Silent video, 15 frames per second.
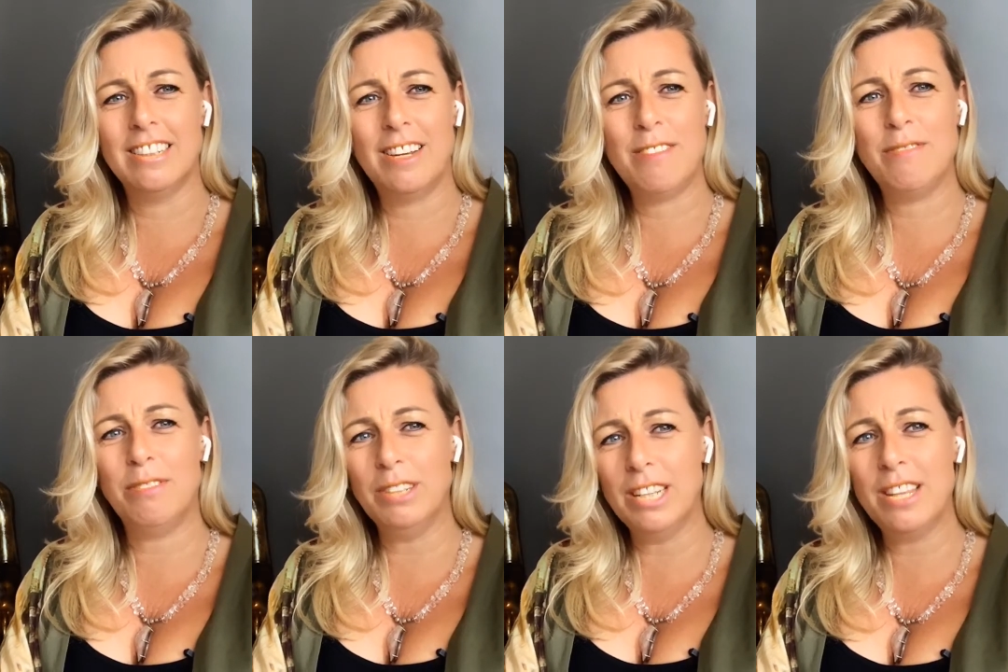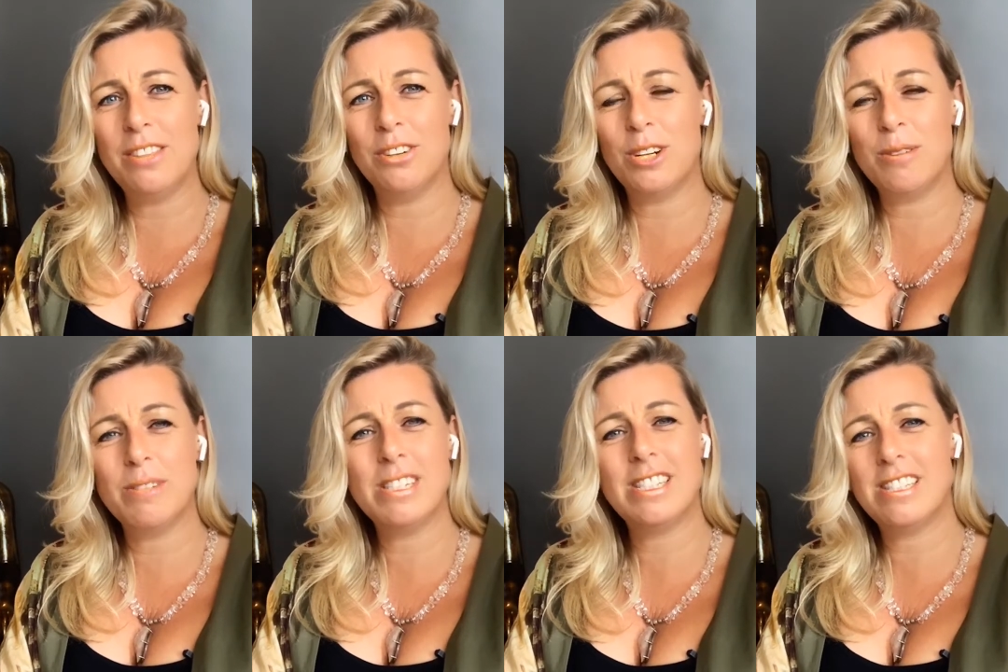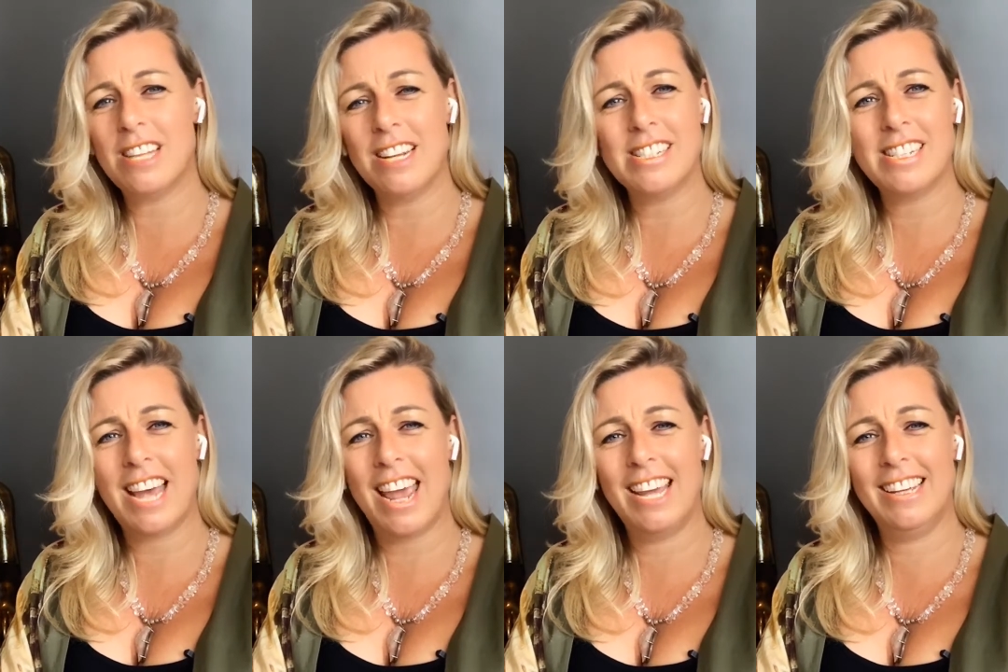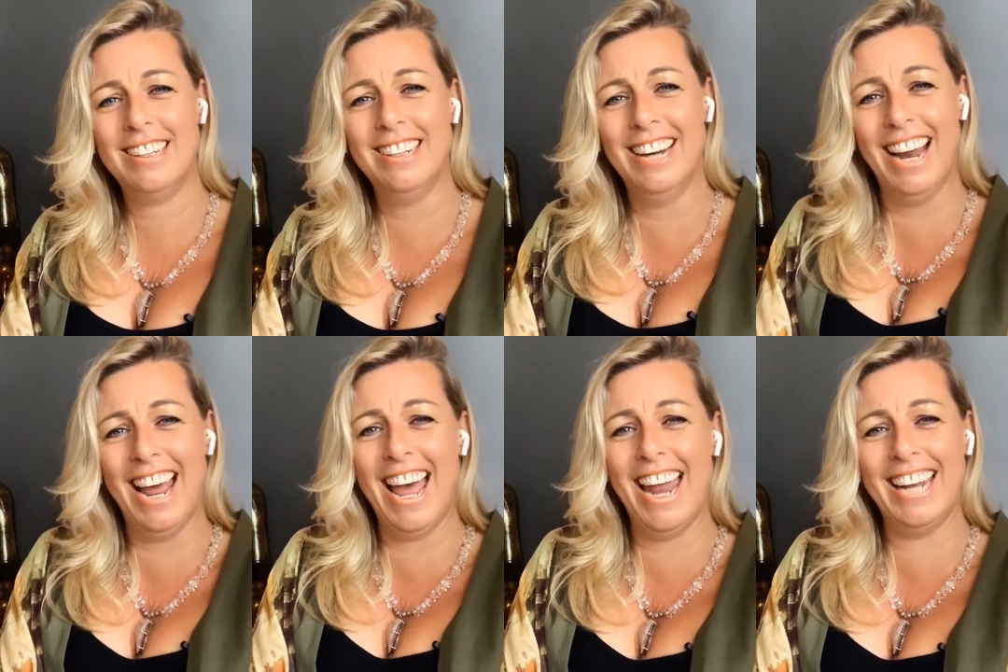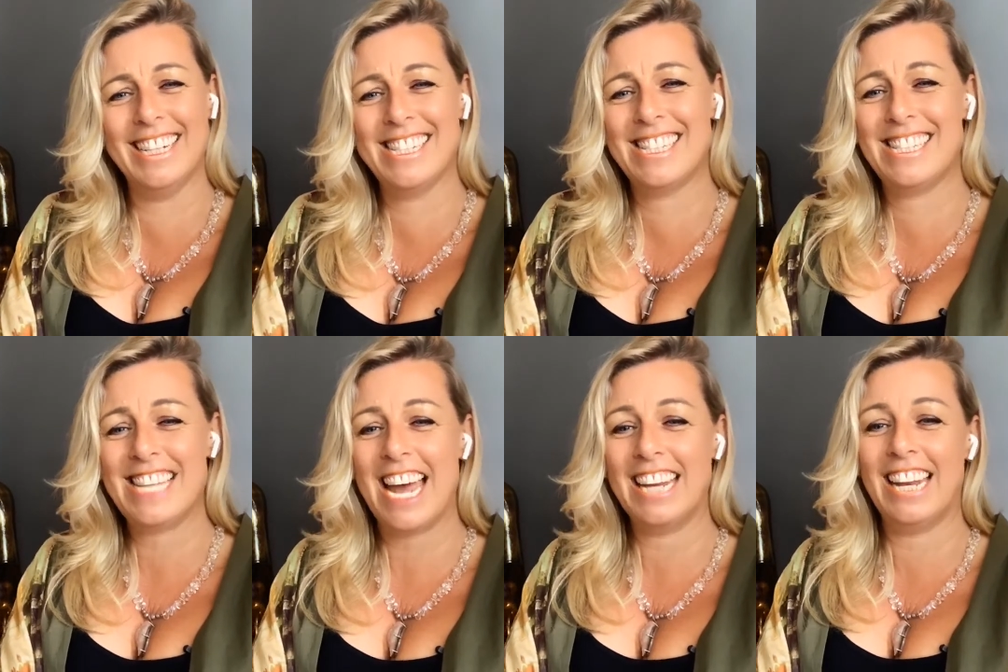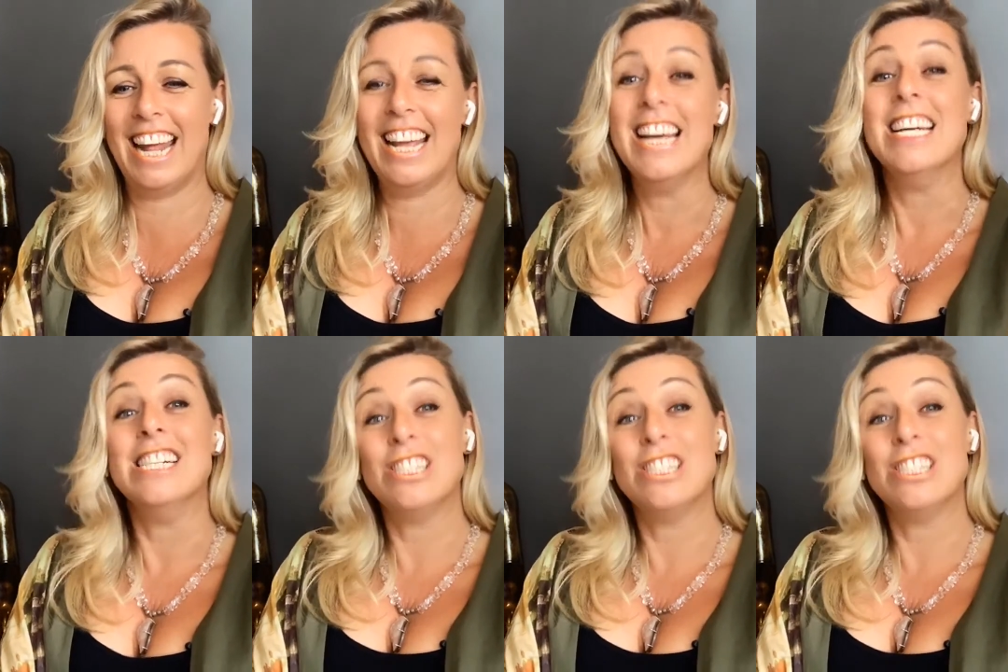I fully thought it was Sunday. It's Saturday.